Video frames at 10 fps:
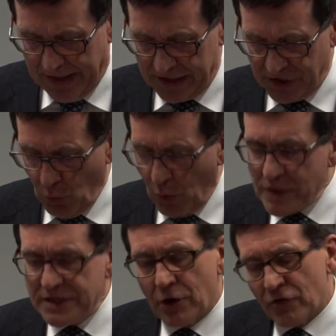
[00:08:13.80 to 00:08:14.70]
So what
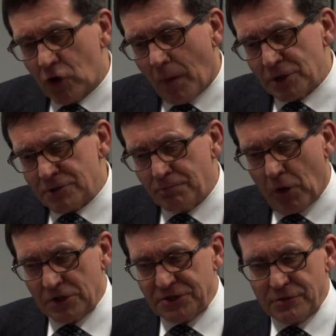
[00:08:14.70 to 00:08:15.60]
we did on the Competition
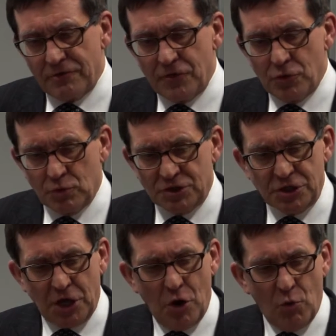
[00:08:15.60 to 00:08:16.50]
Policy Review was
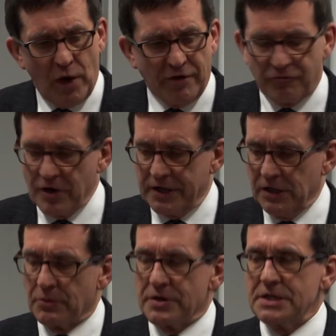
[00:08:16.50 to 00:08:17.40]
to go where Fred
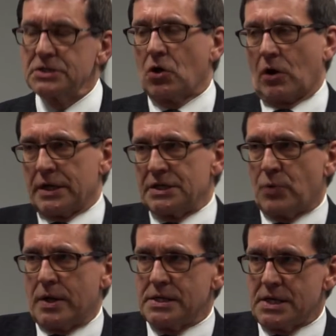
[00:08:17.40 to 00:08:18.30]
Hilmer and his colleagues
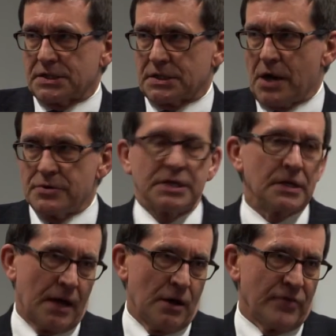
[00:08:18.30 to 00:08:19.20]
20 years ago
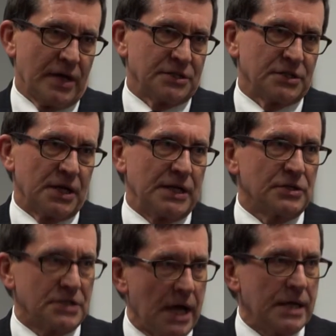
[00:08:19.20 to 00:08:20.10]
didn't go. That is to say,
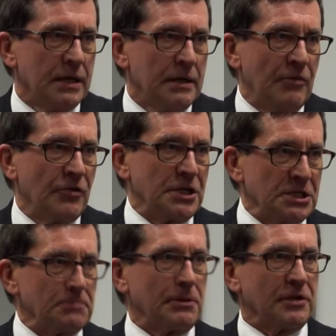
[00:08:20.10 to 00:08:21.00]
to take the
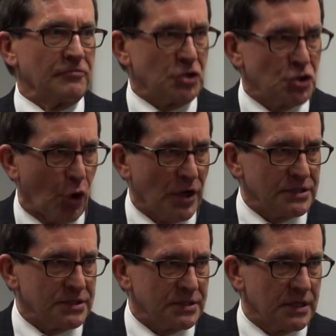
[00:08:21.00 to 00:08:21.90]
discipline of
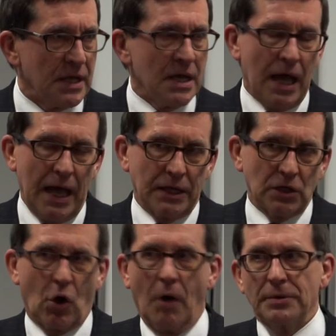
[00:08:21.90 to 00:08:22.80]
choice
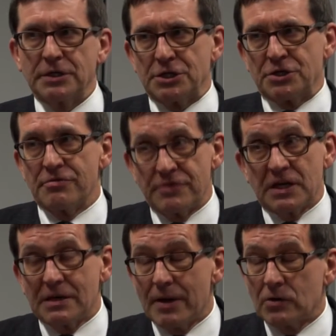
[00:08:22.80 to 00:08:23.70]
and competition,
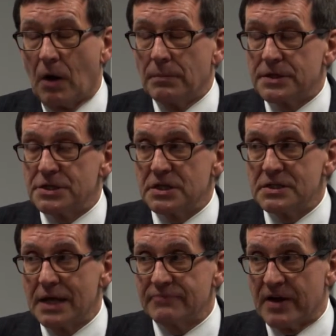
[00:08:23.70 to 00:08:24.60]
thinking about competition
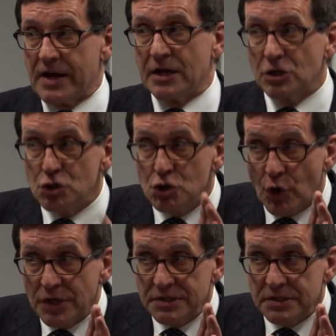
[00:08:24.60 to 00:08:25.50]
in that vein,
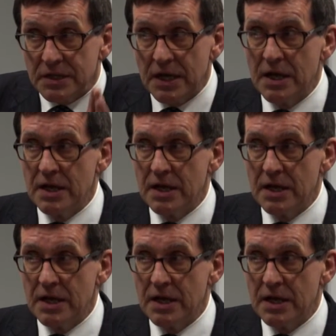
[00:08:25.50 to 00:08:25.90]
choice,